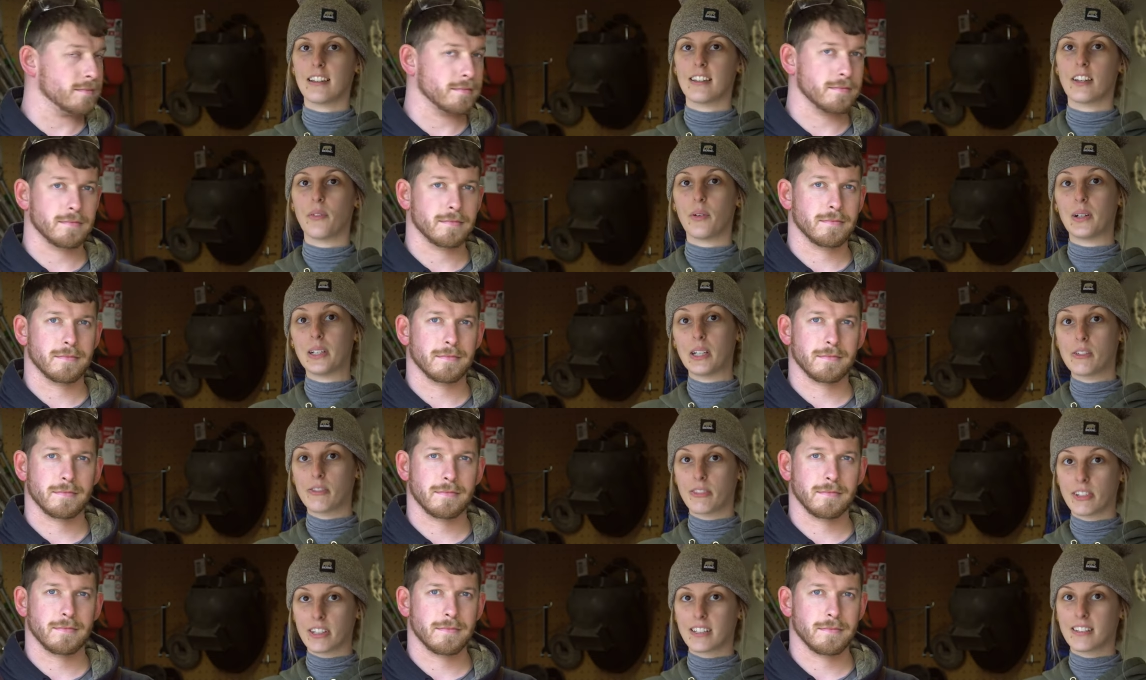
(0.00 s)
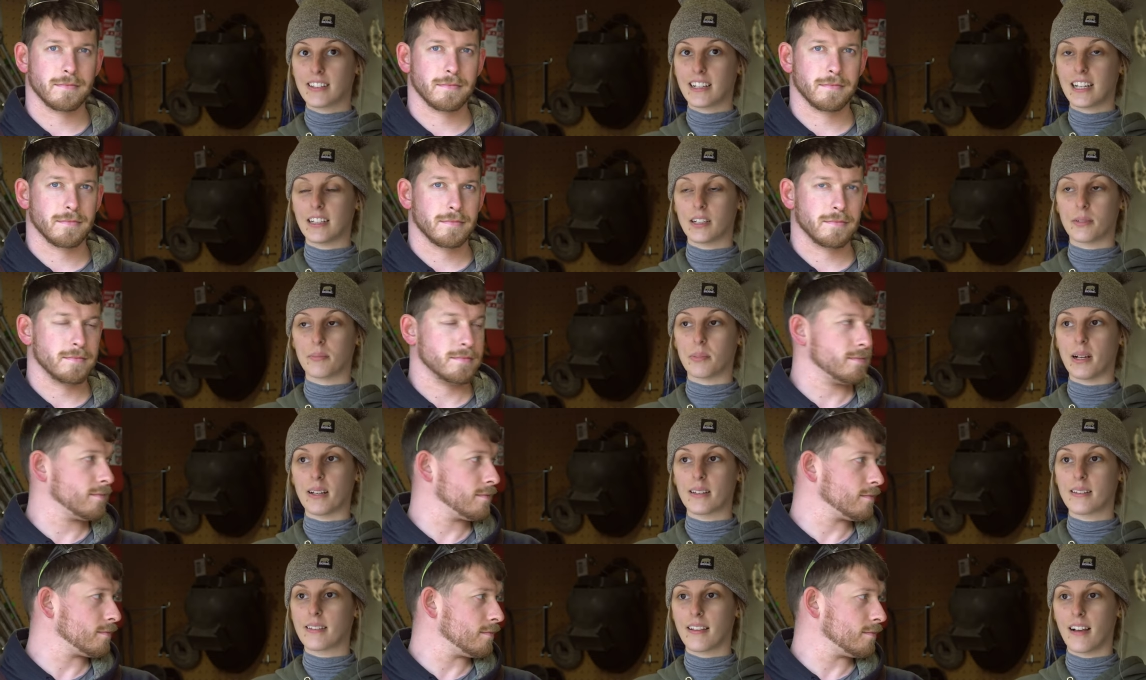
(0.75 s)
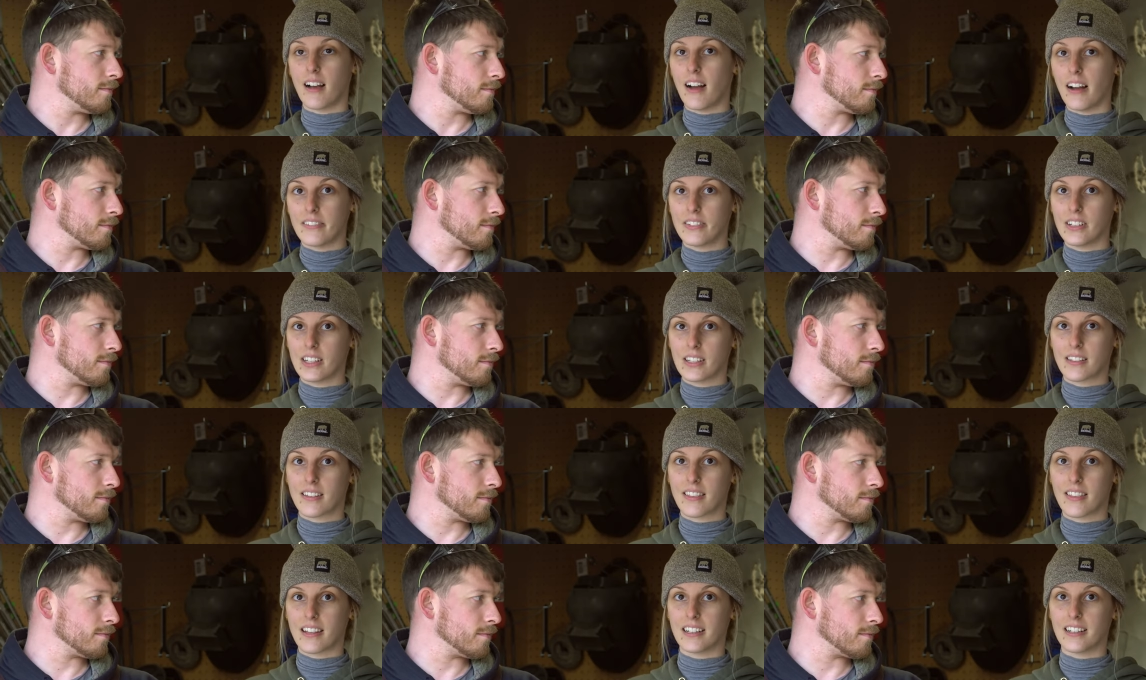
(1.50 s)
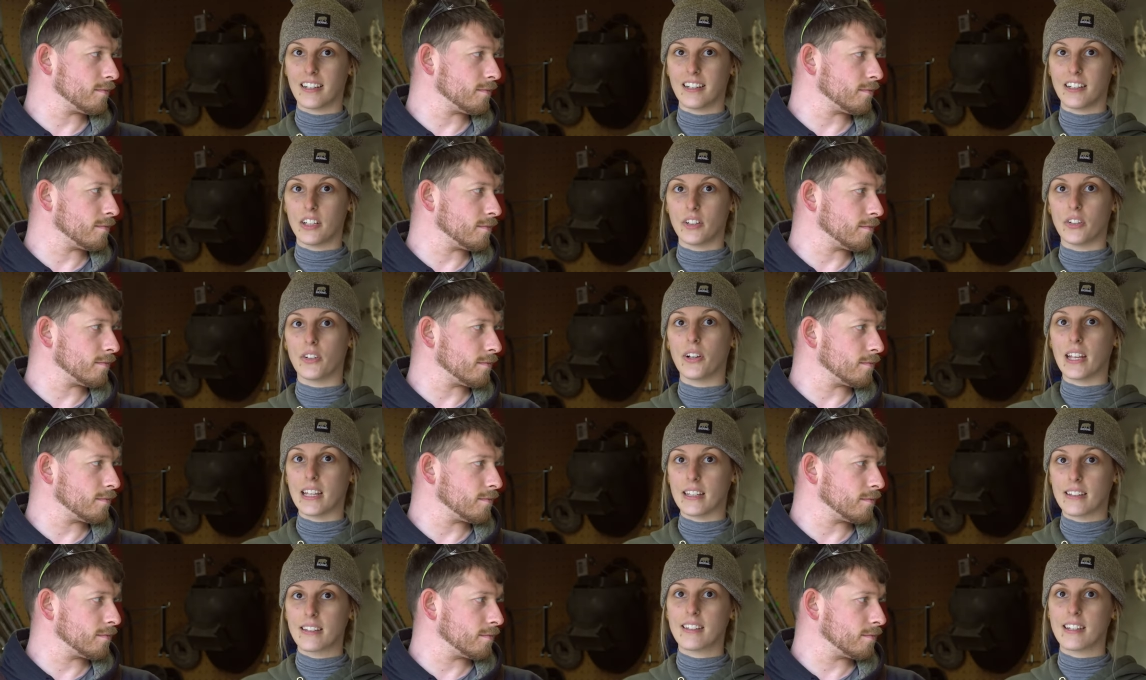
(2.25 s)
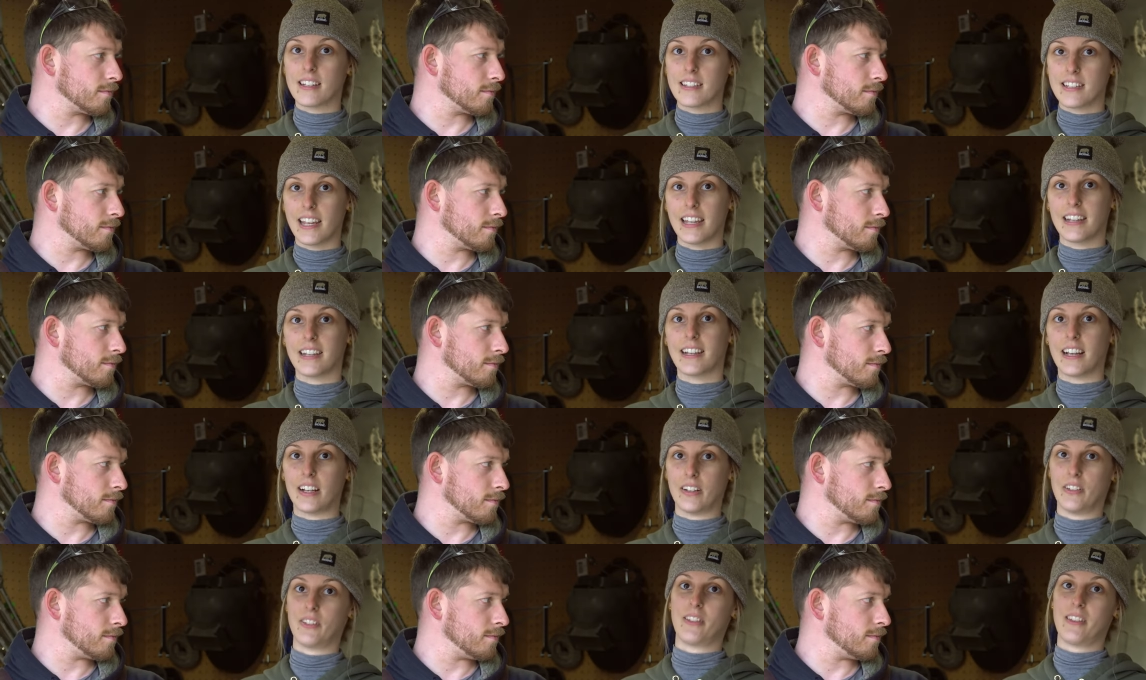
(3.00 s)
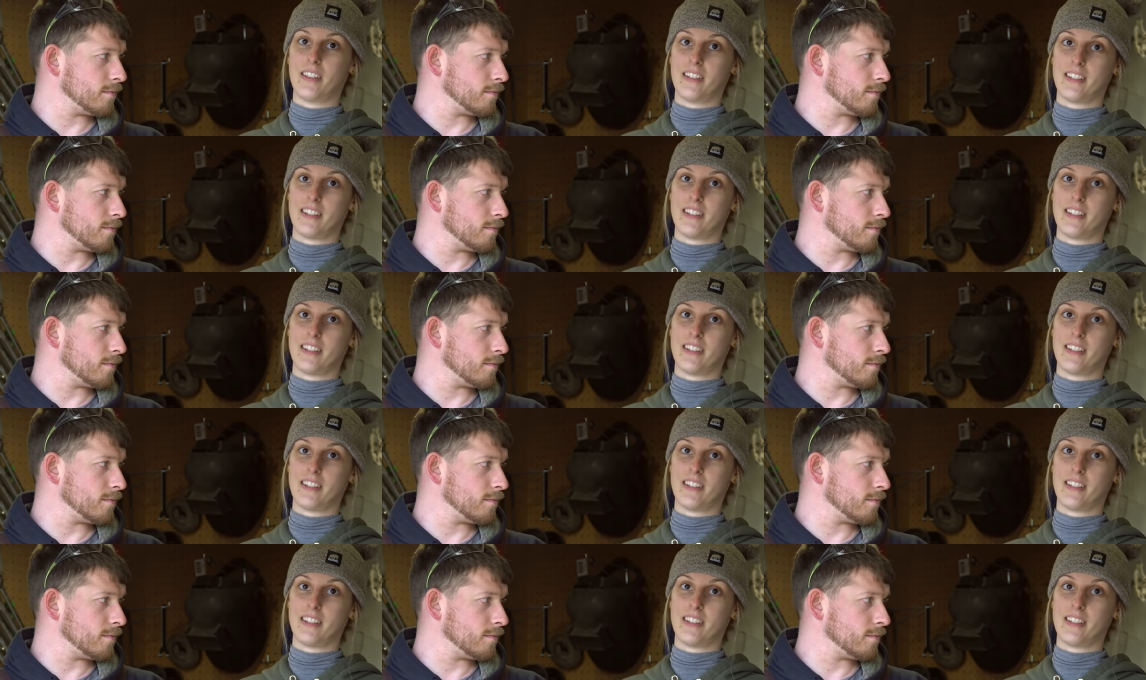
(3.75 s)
Speaker 1: So when you first get your bus, the obvious thing to do is to take out the